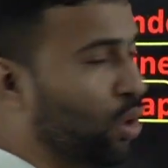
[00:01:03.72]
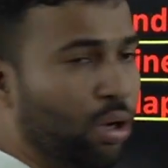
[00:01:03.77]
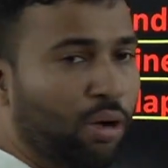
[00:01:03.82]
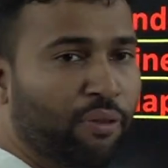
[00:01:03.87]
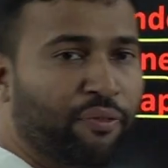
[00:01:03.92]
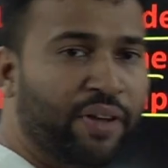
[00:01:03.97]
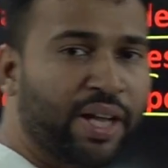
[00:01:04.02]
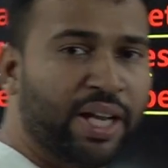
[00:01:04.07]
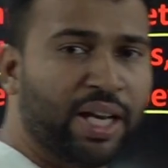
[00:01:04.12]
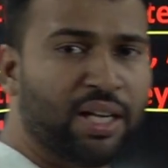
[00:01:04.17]

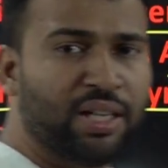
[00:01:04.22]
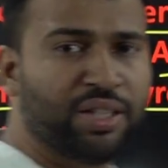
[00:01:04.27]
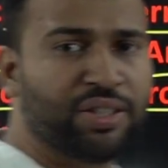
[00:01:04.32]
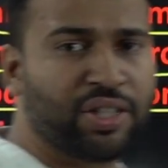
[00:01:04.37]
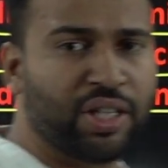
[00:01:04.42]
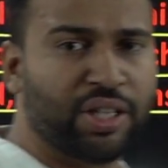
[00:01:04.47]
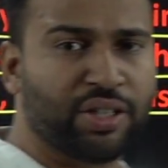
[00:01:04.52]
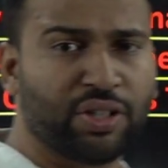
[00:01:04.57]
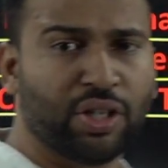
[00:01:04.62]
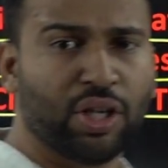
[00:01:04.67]
of
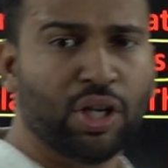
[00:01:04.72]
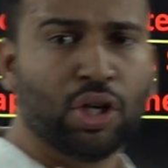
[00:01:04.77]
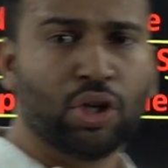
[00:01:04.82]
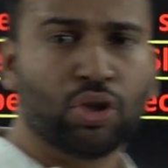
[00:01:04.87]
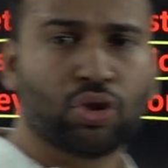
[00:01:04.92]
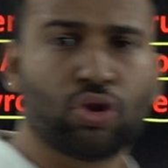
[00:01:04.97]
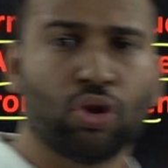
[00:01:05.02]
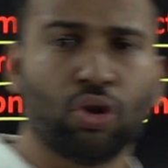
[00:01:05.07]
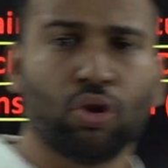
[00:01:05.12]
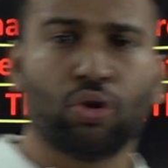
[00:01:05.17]
analysis.
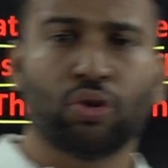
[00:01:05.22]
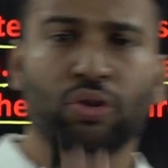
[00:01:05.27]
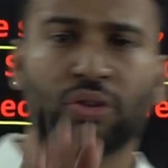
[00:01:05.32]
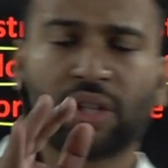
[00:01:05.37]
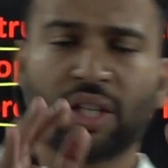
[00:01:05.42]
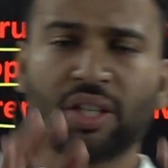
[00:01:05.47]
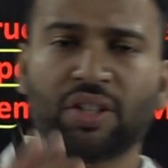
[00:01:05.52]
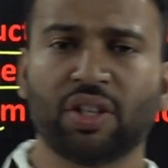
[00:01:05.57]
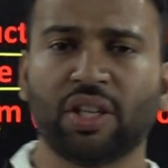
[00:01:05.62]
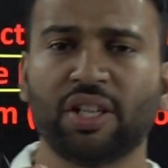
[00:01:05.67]
So
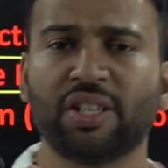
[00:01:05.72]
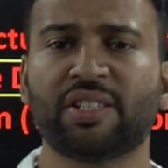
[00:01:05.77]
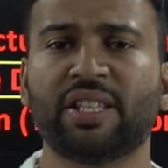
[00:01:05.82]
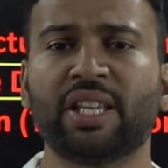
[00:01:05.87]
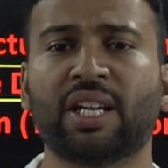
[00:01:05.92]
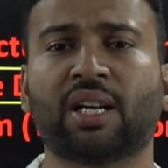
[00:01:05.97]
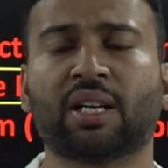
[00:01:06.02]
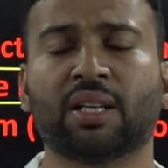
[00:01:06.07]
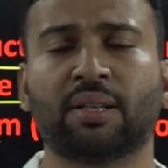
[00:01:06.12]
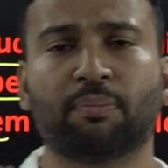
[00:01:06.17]
this is
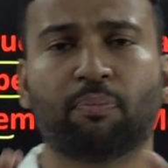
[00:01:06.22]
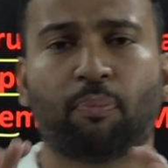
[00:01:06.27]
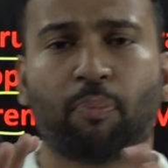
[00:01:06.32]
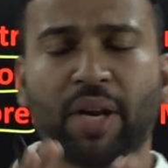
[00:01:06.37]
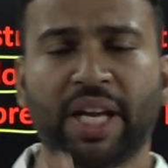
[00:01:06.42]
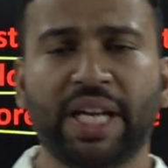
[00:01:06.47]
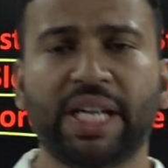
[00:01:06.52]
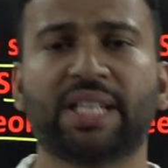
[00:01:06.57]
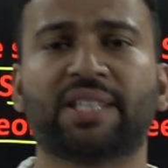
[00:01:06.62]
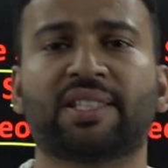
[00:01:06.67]
the
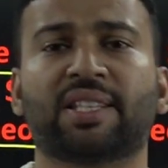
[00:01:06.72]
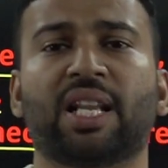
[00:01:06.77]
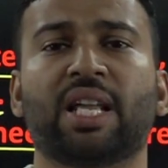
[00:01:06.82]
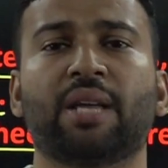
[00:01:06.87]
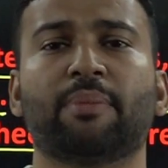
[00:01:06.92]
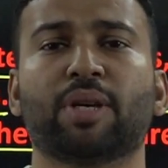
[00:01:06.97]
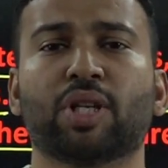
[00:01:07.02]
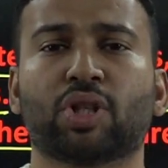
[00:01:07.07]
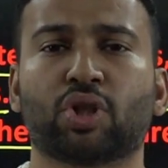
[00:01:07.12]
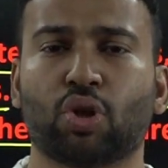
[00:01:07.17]
complete
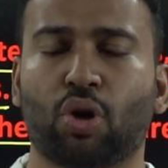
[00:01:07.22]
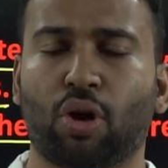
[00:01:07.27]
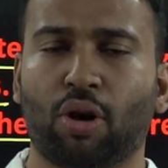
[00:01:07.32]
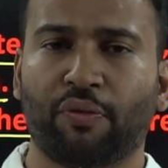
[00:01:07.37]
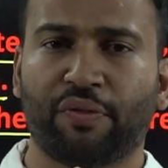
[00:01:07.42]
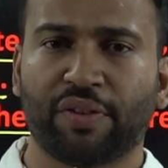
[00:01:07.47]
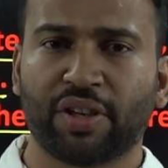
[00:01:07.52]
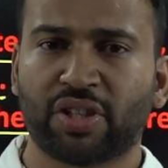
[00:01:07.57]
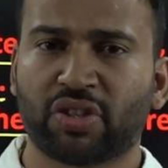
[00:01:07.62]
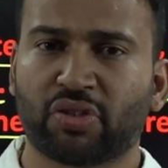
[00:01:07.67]
syllabus
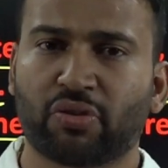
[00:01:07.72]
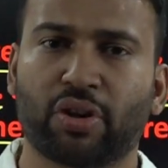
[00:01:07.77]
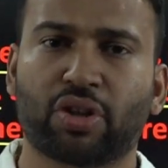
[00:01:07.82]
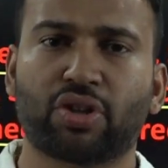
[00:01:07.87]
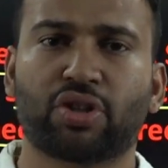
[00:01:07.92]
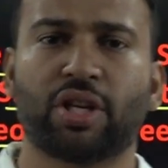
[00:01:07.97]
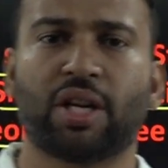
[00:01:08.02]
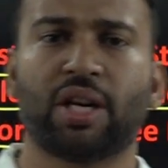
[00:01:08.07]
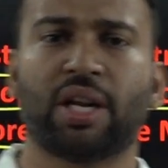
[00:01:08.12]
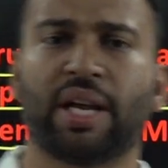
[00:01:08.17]
of
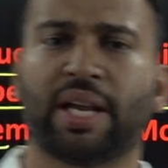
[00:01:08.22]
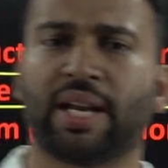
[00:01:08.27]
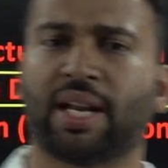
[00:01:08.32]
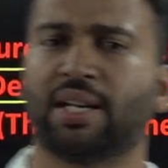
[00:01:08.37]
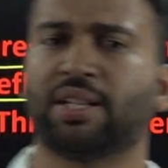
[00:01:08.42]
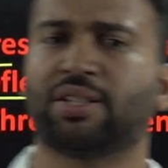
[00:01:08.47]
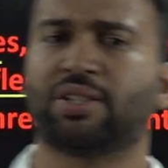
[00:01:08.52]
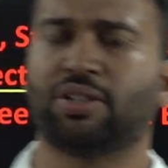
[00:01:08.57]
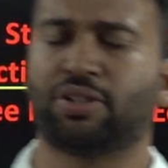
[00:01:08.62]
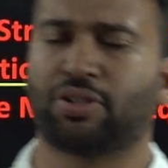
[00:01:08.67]
structural
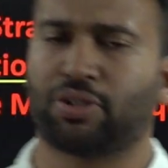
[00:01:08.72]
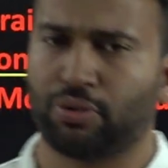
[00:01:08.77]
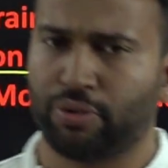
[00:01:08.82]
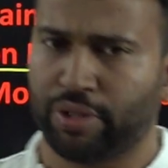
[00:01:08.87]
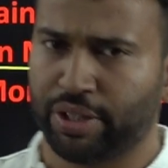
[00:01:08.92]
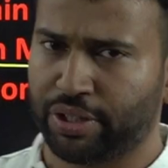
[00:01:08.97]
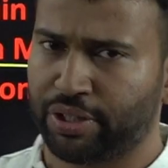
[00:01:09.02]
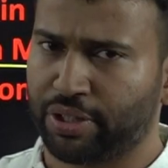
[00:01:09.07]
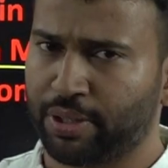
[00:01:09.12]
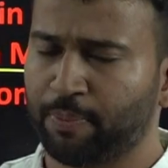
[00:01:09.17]
analysis,
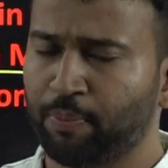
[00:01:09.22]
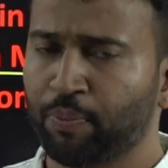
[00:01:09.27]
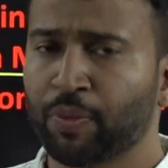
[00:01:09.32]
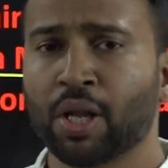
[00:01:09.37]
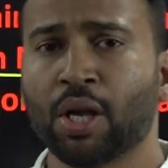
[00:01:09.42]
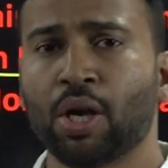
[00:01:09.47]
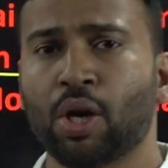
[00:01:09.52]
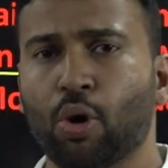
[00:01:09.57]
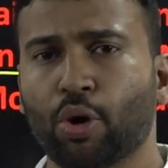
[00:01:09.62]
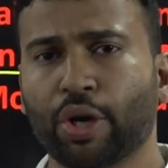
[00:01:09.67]
students.
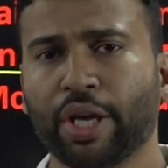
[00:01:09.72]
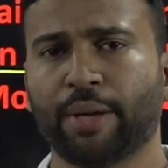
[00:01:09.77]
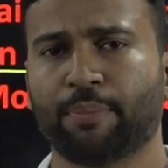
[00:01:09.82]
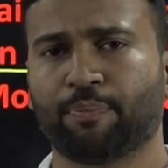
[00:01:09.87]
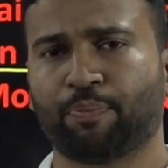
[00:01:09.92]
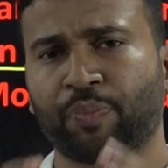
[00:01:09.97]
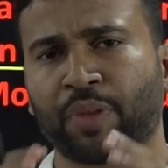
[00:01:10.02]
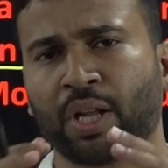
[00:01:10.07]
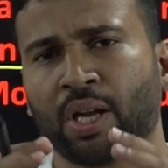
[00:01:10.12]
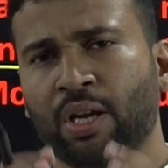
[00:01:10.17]

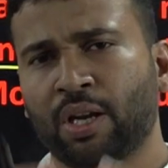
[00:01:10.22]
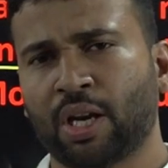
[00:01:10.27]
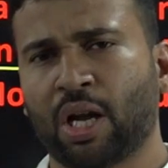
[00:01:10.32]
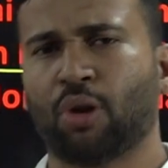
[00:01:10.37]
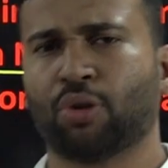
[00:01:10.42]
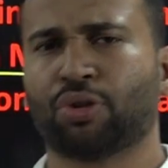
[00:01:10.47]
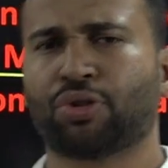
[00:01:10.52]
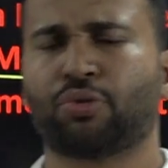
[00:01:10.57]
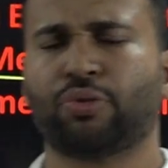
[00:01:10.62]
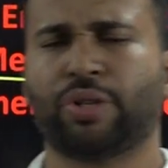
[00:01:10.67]
Okay,
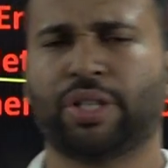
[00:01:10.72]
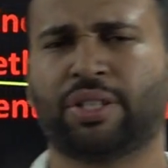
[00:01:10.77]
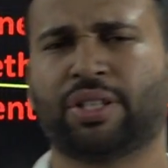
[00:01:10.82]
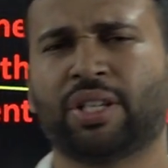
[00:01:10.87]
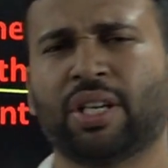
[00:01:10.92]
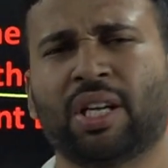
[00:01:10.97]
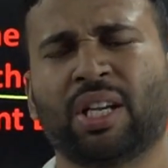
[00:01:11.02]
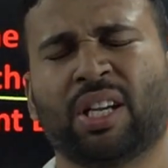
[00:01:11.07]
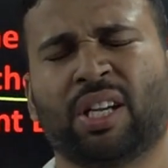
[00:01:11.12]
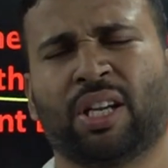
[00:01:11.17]
now
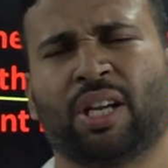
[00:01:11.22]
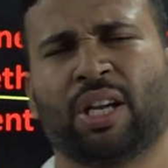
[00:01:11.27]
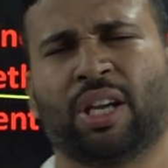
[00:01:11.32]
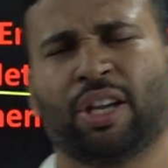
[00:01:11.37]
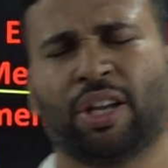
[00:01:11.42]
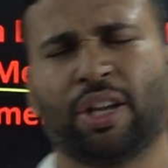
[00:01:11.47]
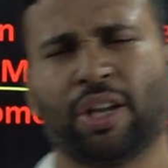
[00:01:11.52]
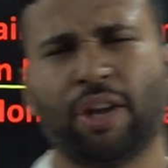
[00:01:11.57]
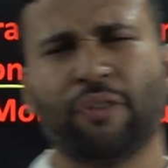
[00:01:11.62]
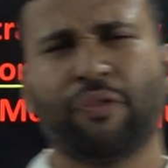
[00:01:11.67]
students,
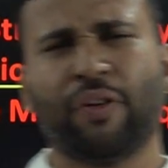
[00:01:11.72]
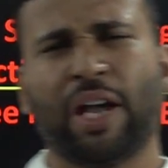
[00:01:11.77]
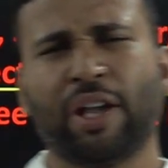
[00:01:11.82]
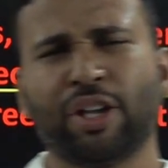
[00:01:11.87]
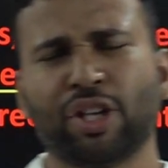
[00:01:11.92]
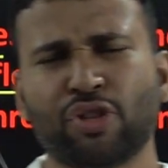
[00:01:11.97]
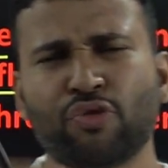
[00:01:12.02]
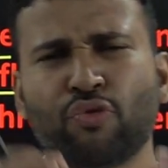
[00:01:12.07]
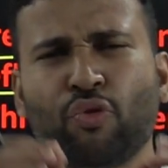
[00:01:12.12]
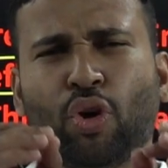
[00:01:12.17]
if
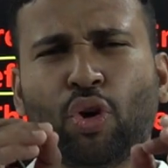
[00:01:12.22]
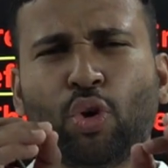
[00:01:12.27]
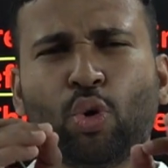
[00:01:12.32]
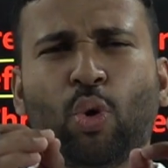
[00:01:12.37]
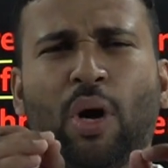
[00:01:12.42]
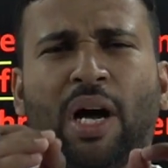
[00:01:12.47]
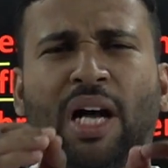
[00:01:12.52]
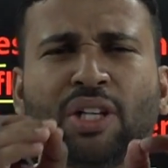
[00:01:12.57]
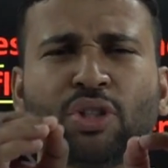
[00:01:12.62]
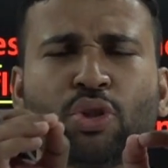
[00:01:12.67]
I just want
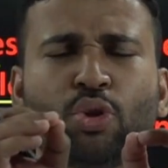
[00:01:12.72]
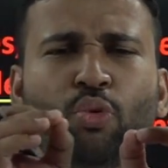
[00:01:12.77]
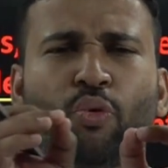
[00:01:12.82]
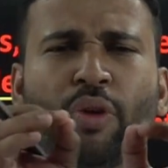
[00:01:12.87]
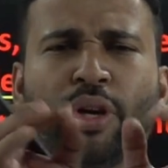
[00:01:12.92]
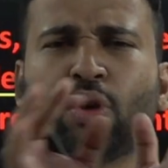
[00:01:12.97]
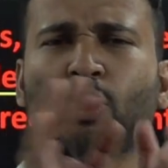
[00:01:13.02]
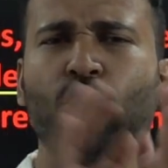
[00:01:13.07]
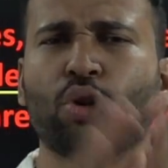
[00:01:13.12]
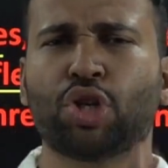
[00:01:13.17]
to ask you
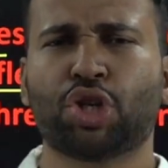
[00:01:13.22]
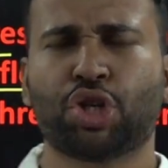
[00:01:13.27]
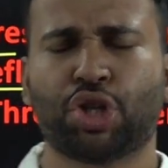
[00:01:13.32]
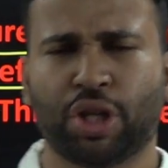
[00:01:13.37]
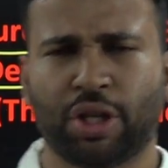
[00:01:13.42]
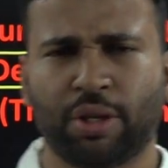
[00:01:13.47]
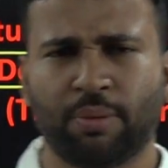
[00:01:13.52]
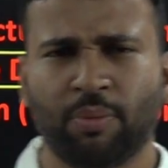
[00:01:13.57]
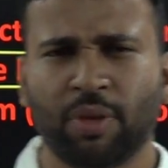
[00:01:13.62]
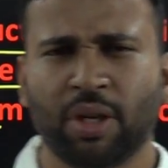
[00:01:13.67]
one
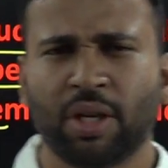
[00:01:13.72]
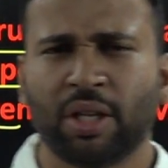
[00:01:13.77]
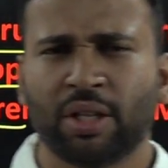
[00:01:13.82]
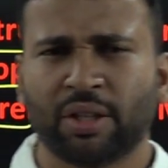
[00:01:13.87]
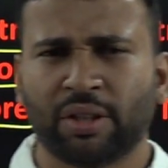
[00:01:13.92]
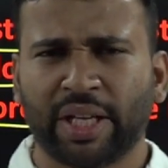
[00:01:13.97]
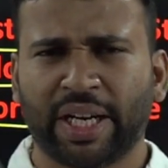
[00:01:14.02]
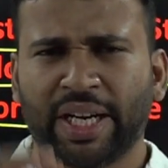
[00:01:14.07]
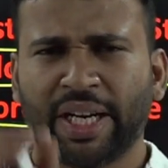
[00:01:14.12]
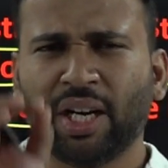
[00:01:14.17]
question,
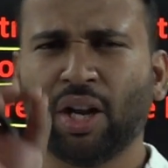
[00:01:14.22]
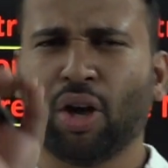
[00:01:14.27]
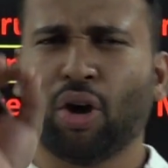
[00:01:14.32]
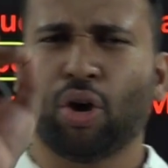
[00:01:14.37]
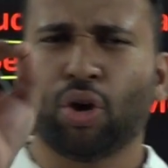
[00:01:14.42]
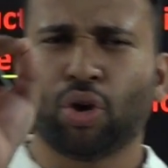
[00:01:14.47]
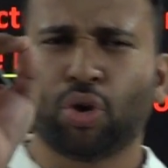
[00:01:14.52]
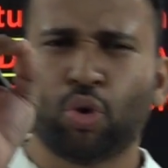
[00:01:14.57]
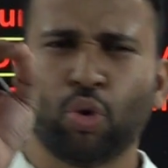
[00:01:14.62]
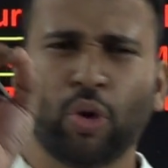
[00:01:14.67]

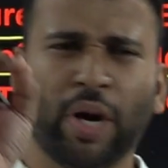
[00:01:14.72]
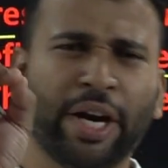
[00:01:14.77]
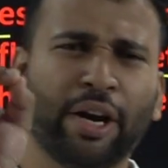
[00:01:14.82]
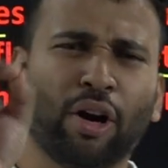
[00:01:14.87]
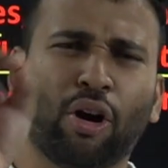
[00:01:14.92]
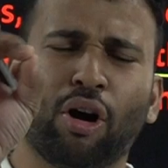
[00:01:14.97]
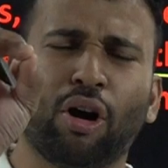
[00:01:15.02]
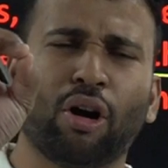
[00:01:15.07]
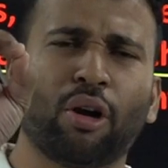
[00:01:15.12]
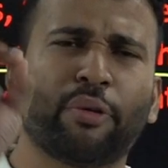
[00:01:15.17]
that you had
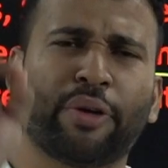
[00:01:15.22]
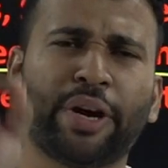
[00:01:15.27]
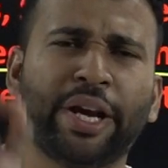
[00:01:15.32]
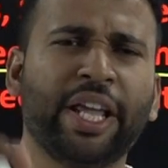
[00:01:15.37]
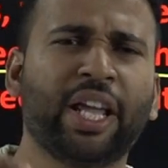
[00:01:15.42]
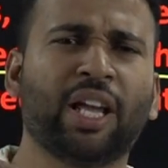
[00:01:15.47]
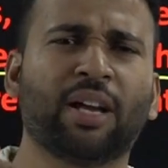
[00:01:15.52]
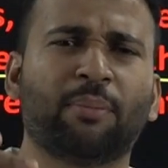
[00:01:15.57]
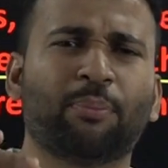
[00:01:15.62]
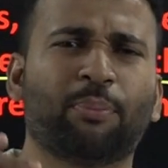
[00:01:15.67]

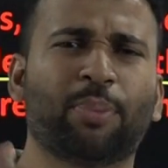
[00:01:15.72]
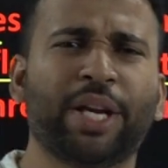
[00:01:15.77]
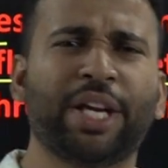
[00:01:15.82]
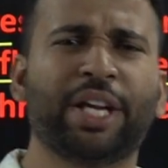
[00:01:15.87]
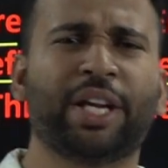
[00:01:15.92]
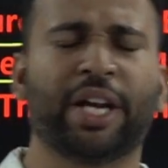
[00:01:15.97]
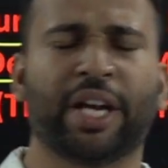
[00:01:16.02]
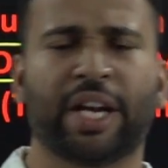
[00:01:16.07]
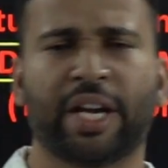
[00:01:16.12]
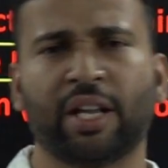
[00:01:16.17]
already
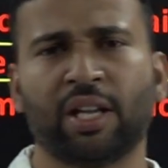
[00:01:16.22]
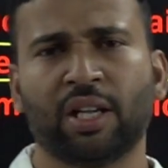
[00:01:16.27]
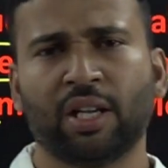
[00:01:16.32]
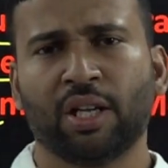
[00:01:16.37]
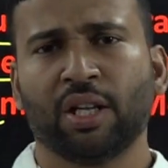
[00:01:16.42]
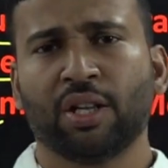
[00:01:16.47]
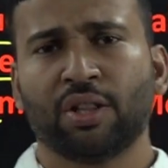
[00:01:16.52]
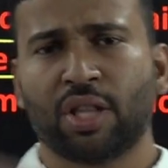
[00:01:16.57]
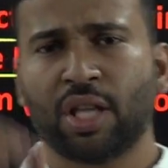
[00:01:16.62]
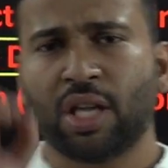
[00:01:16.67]

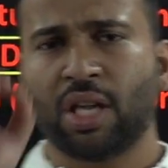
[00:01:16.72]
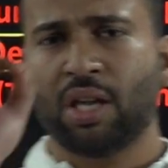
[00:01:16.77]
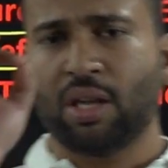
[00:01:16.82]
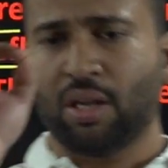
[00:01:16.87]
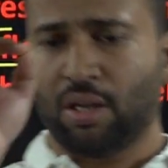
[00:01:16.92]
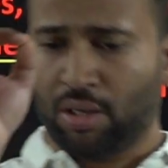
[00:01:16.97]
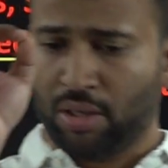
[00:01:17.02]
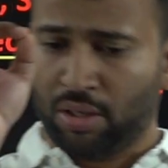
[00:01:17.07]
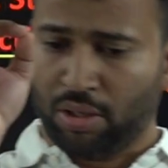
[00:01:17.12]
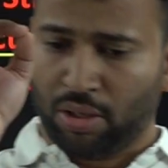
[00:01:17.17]
completed the